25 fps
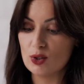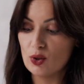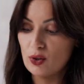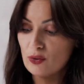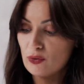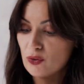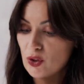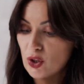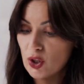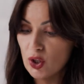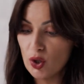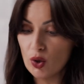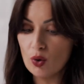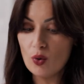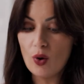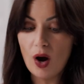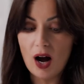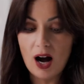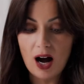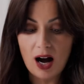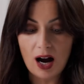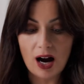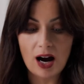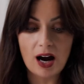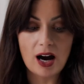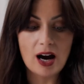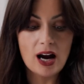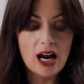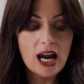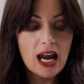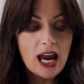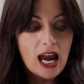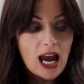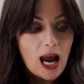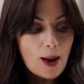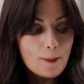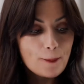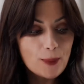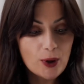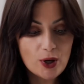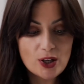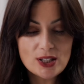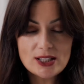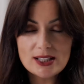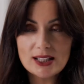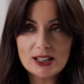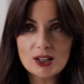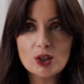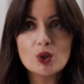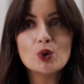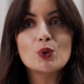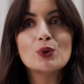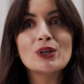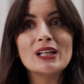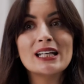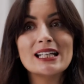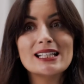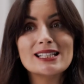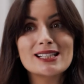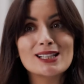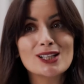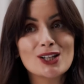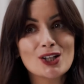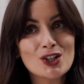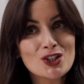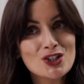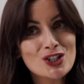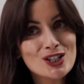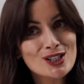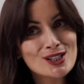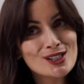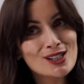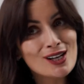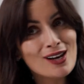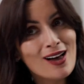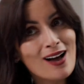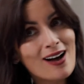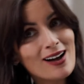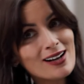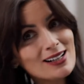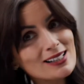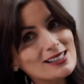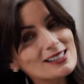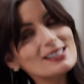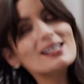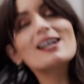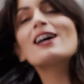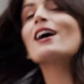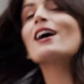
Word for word: So if you are a person who needs luscious locks,